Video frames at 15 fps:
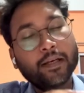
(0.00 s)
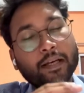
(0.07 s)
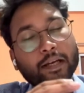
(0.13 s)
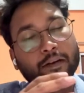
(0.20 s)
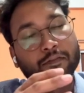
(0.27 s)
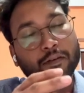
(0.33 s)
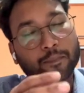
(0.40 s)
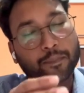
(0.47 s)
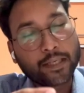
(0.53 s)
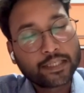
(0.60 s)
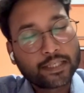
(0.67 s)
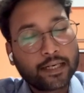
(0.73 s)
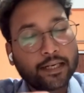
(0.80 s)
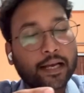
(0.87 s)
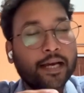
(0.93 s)
If a
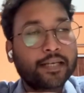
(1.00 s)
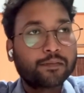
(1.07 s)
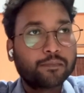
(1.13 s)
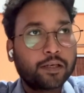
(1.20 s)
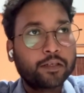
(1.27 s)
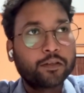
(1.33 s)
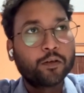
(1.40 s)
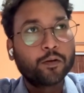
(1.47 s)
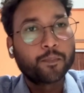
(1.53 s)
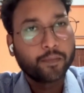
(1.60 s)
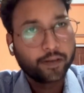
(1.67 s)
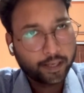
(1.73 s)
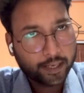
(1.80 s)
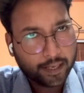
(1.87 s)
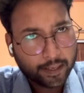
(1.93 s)
patient has blood group
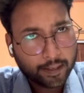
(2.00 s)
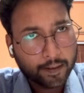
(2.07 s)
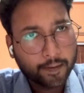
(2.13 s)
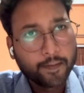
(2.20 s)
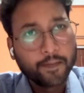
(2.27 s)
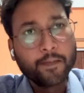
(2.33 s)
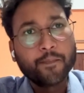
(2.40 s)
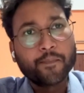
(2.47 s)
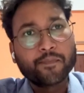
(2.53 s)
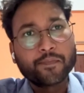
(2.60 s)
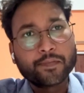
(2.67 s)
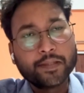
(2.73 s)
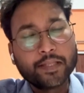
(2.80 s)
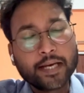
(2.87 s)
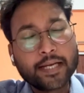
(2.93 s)
A,
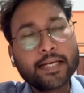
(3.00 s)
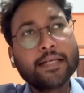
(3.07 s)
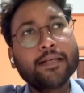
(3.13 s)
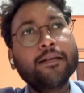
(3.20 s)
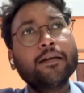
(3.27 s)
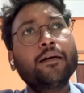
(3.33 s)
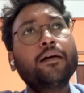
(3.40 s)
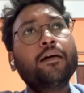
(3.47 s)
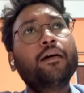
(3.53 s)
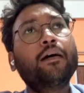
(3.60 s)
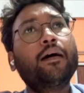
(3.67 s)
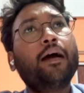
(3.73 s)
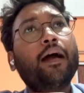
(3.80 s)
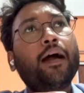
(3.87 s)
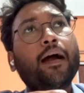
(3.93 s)
then
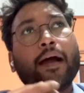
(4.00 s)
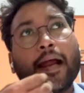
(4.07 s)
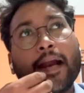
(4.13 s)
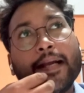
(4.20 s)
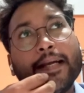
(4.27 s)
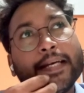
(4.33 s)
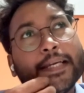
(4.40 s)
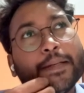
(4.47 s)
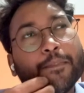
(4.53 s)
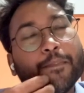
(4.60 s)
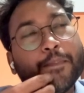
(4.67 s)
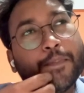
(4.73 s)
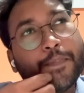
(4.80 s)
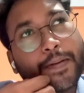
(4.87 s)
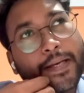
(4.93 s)

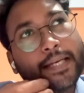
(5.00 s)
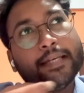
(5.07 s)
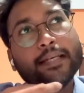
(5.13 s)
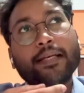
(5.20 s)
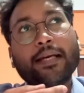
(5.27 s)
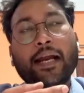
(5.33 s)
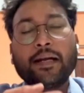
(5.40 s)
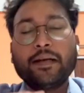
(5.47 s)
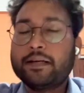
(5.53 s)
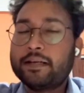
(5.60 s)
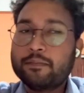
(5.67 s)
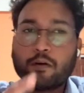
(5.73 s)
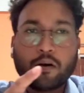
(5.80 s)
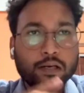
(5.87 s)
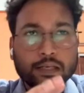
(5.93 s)
anti-B
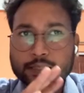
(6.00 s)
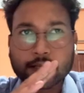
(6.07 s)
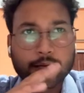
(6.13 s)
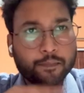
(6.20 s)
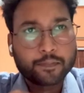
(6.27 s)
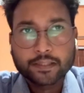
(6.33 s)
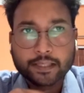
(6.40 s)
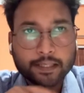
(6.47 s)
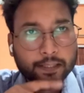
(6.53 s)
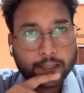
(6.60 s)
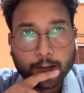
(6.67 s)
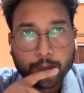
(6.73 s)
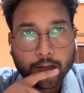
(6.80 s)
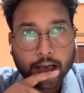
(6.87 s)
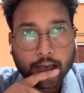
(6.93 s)
antibodies are present
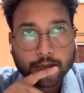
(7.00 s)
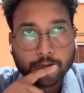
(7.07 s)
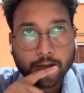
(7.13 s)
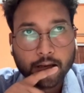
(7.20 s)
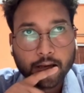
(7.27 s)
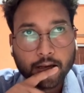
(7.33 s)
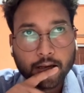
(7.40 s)
in plasma.